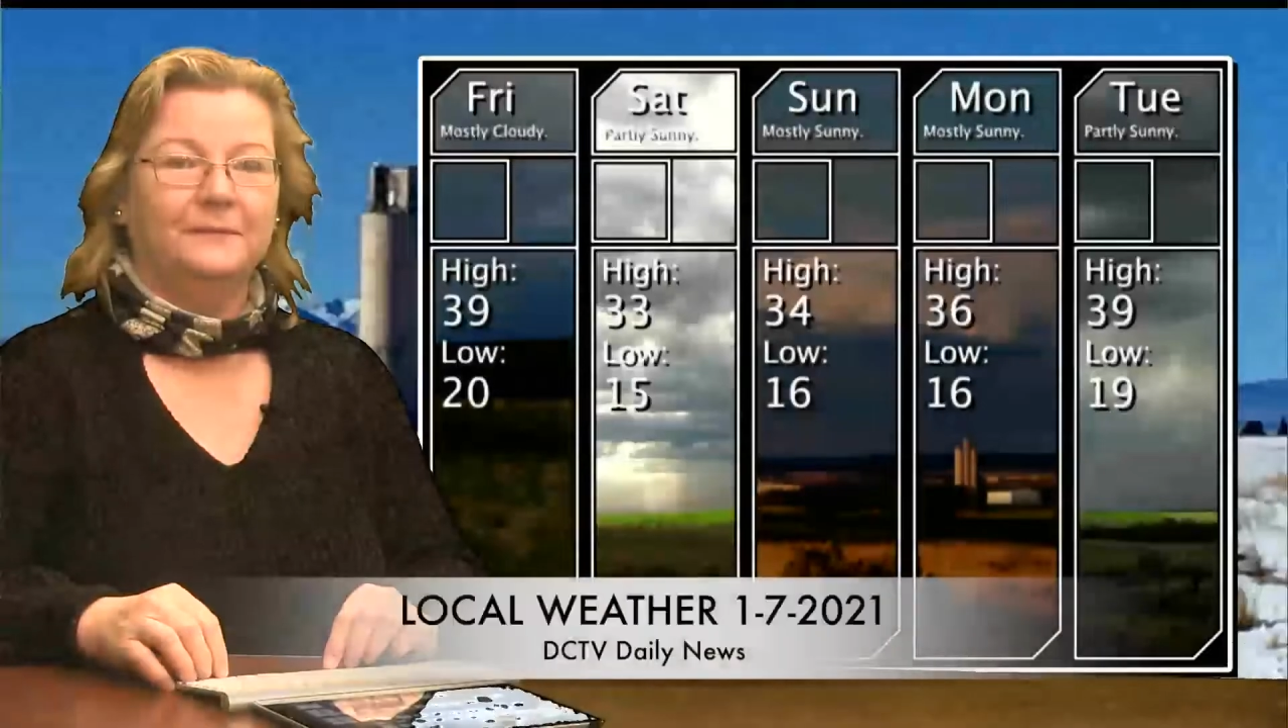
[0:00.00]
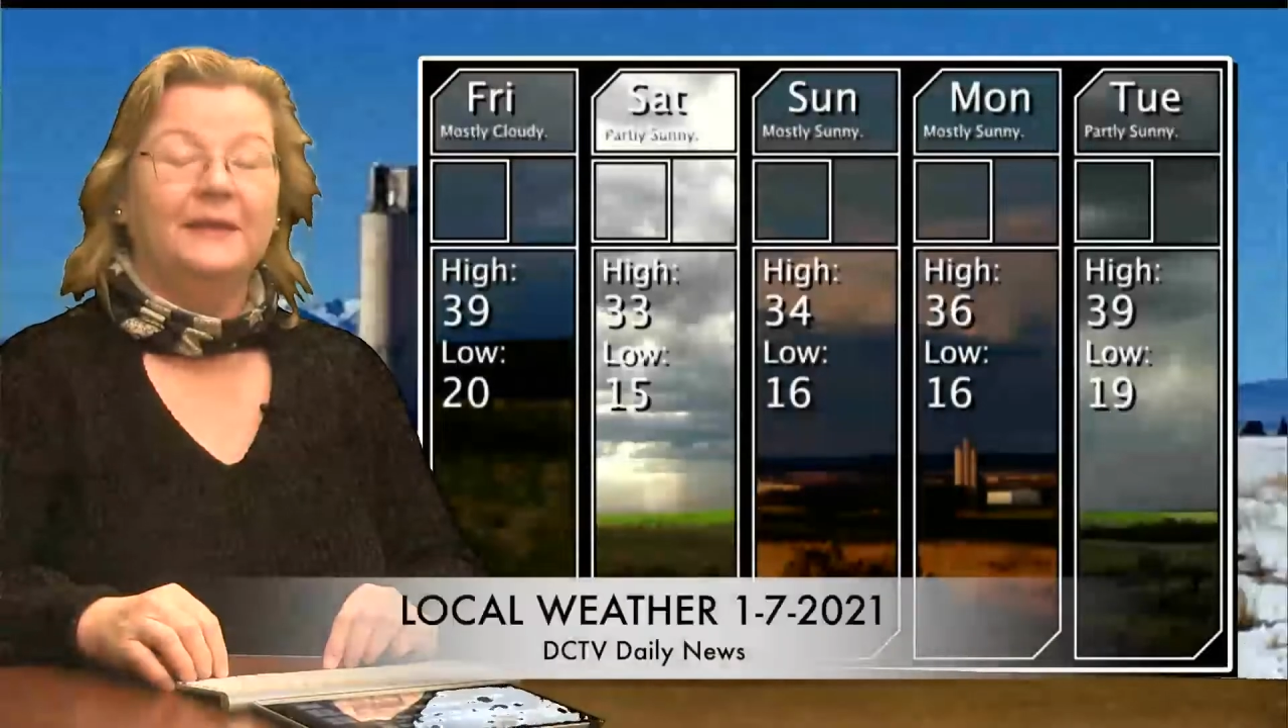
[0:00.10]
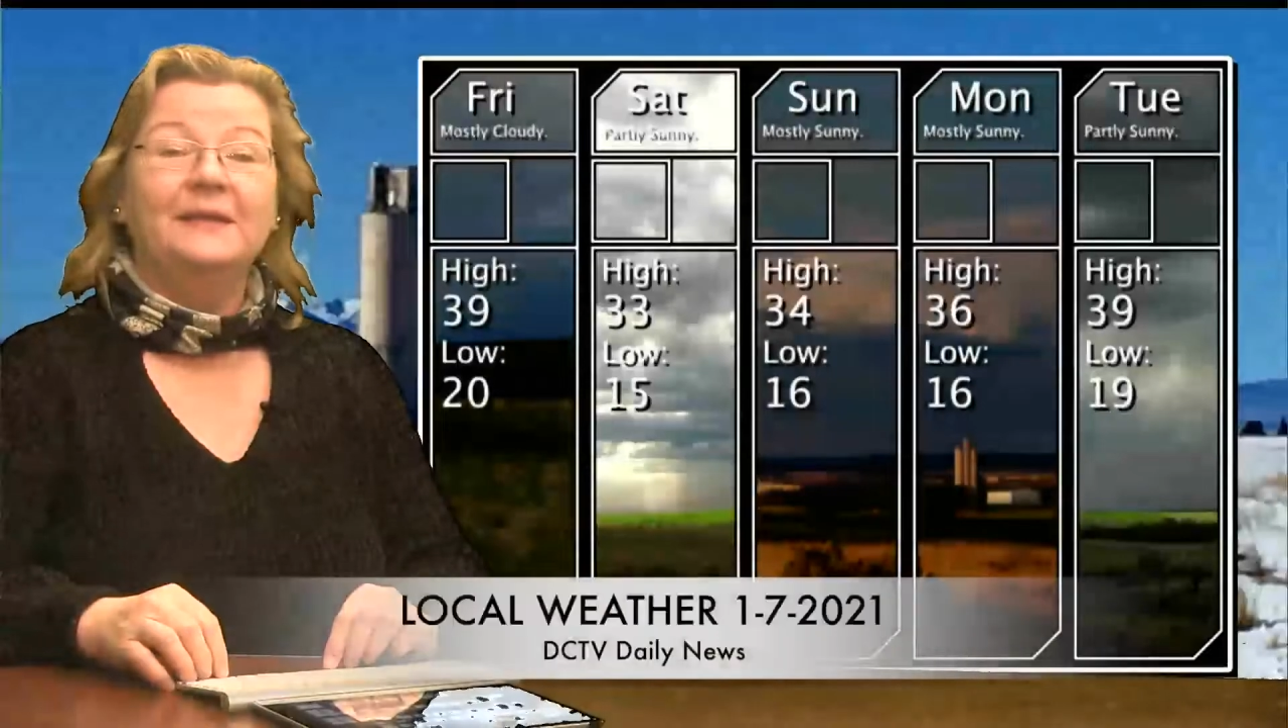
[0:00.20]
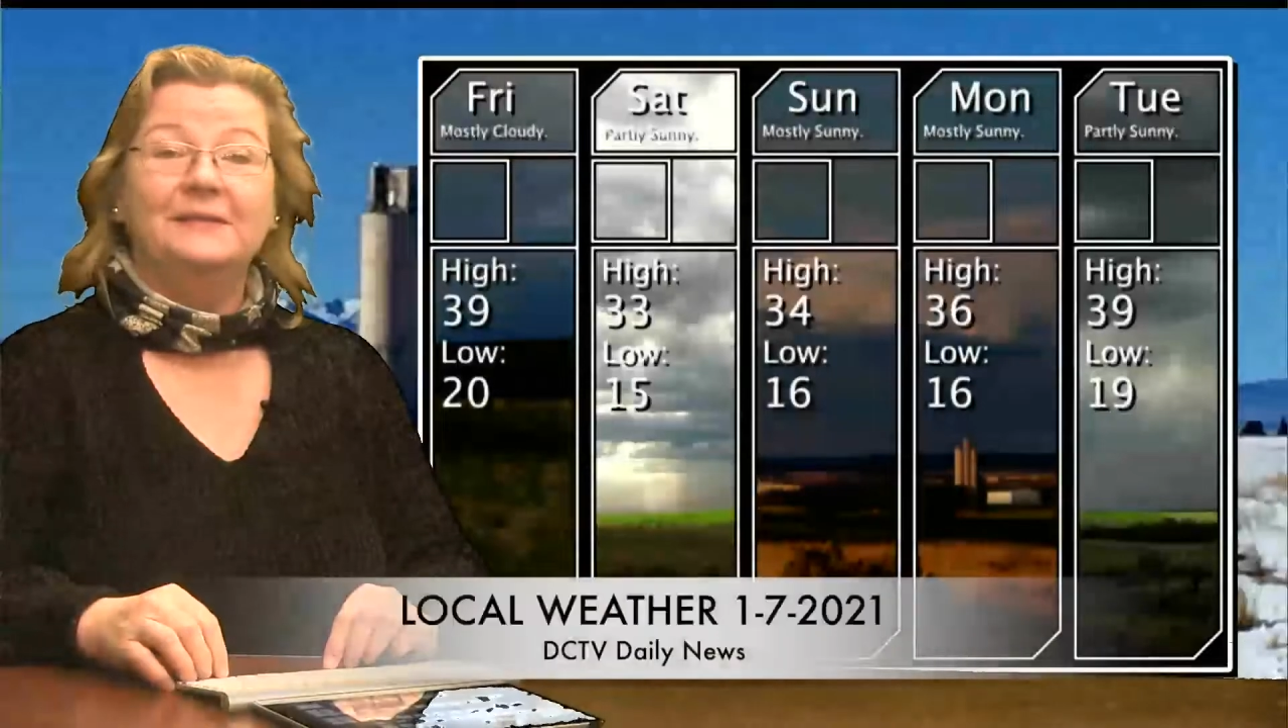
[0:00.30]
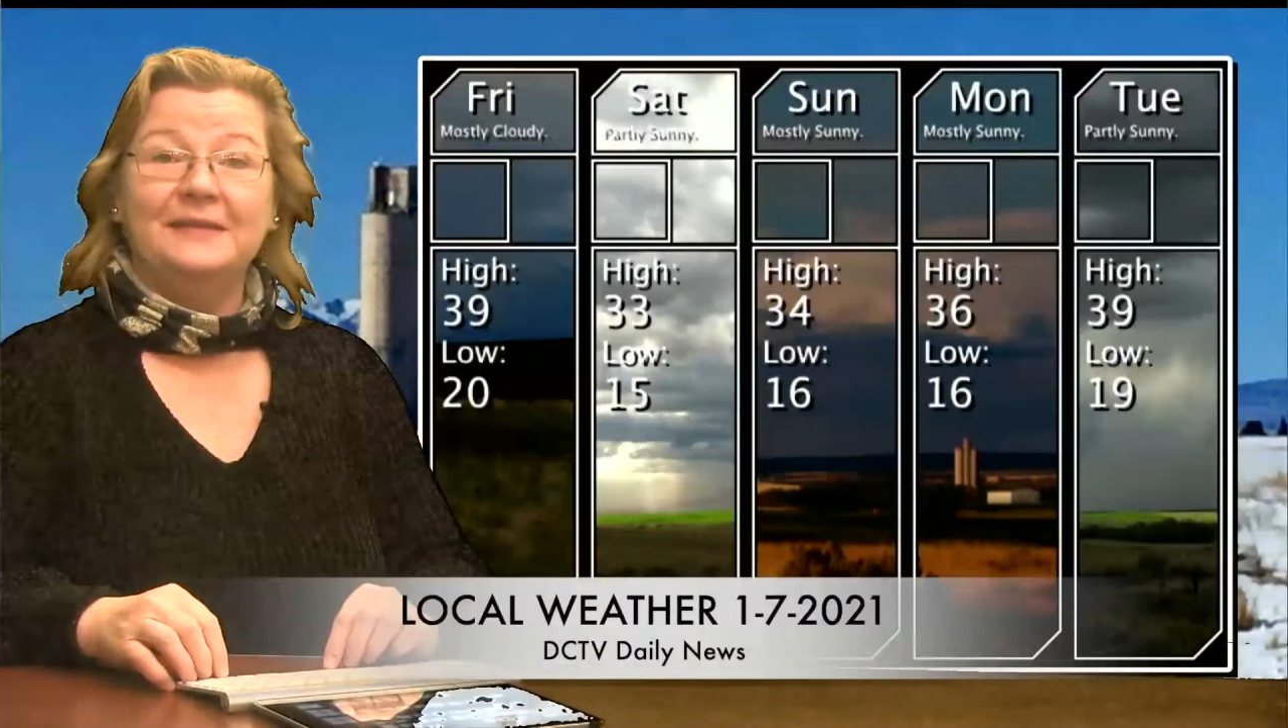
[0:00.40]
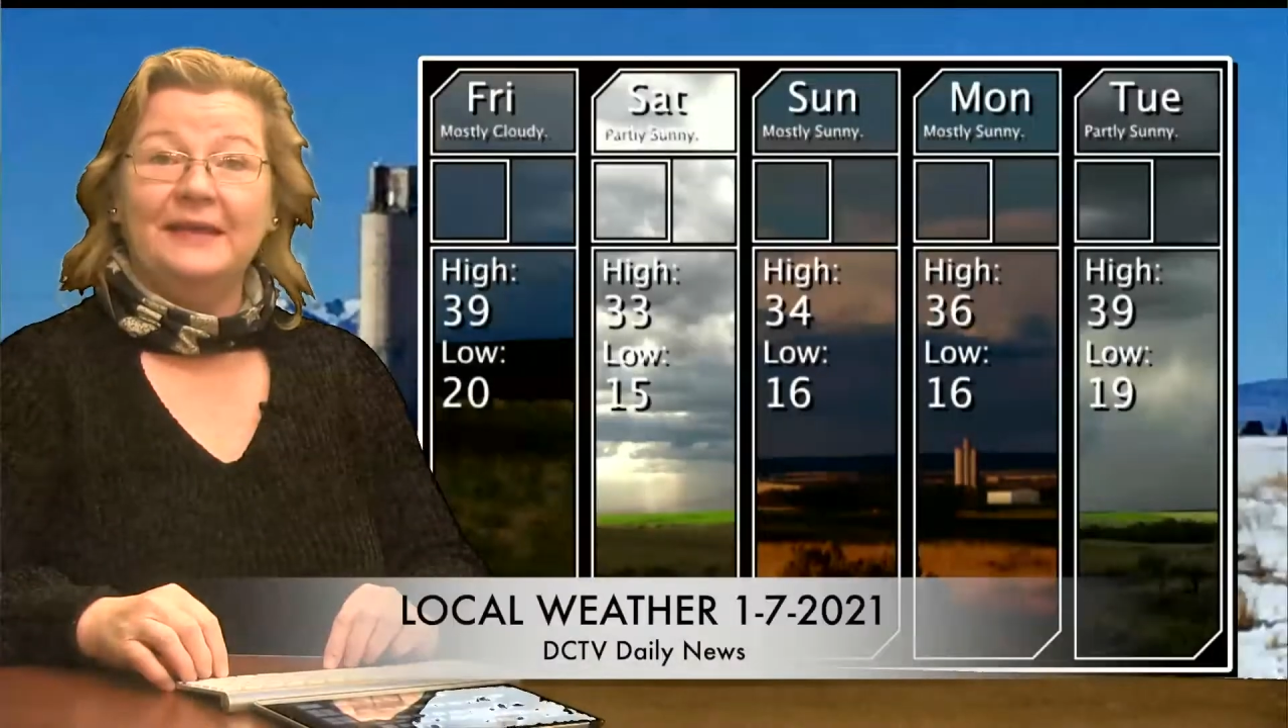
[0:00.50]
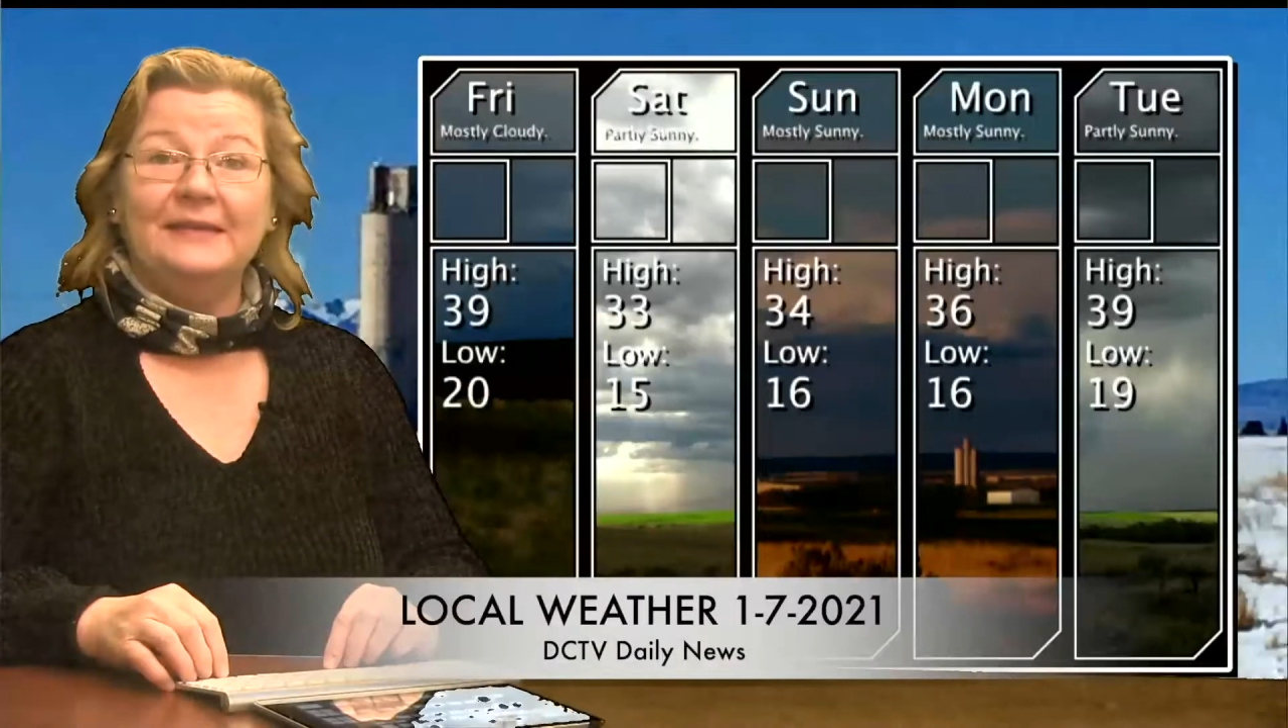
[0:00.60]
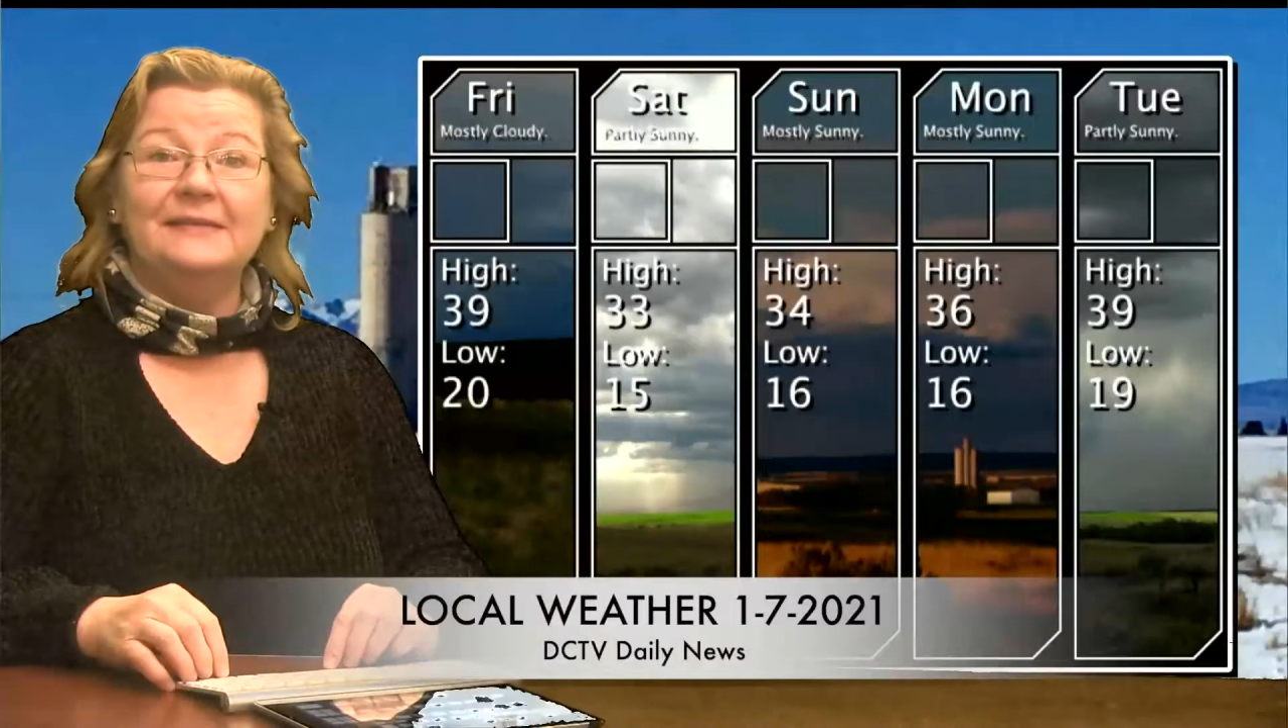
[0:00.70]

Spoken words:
Today,